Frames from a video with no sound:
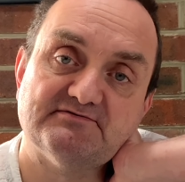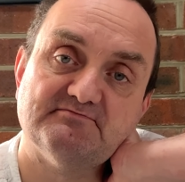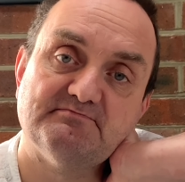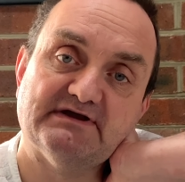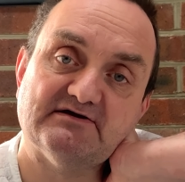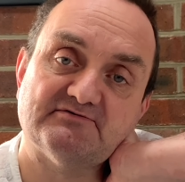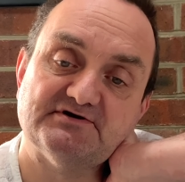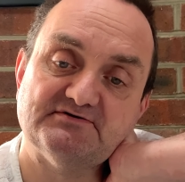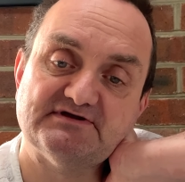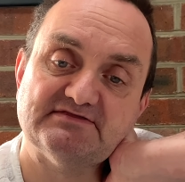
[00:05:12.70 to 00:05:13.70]
bit of
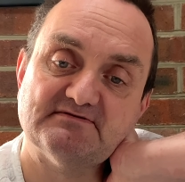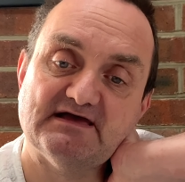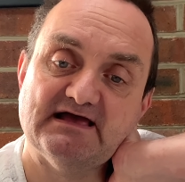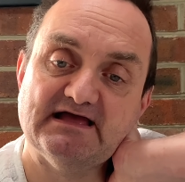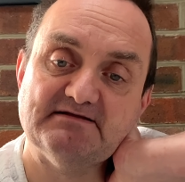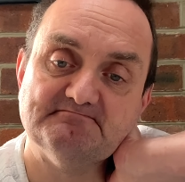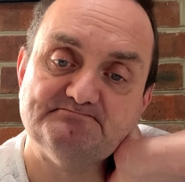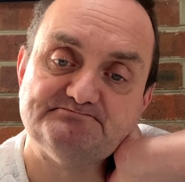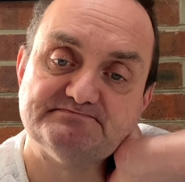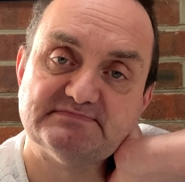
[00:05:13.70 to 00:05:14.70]
shooting, and
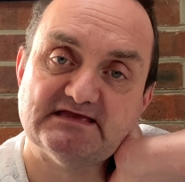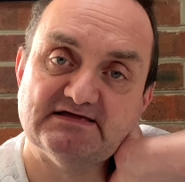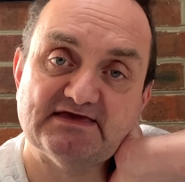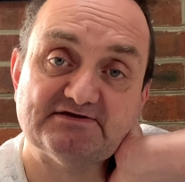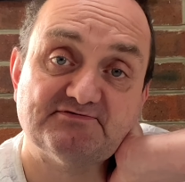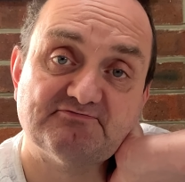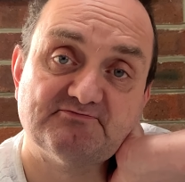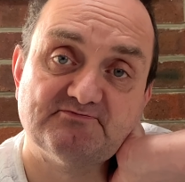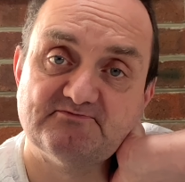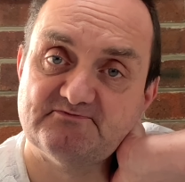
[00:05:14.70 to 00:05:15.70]
that's
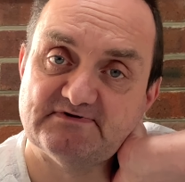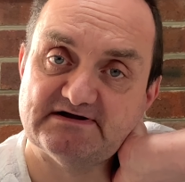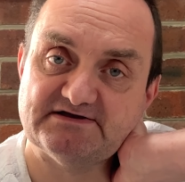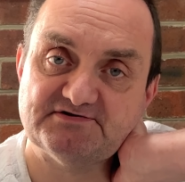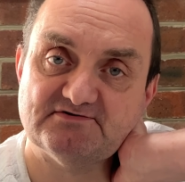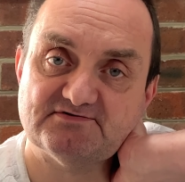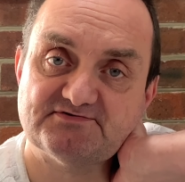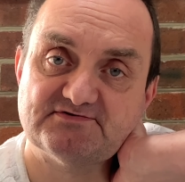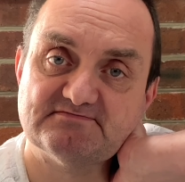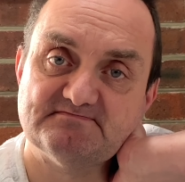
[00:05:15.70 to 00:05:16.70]
30
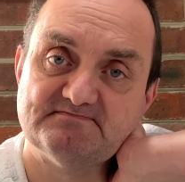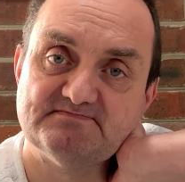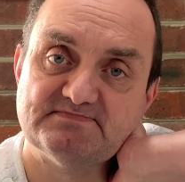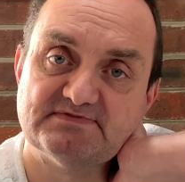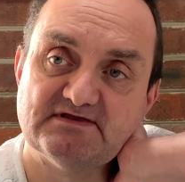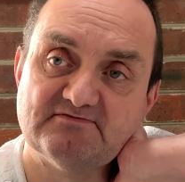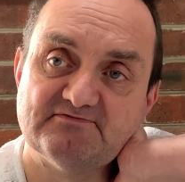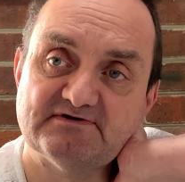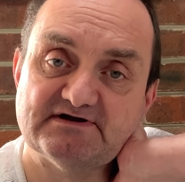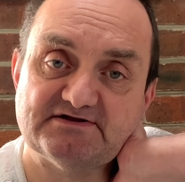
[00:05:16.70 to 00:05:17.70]
shots,
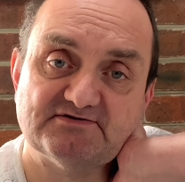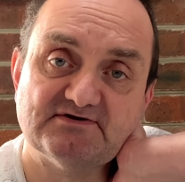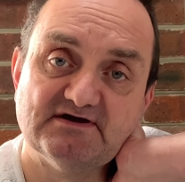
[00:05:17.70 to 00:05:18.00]
30 to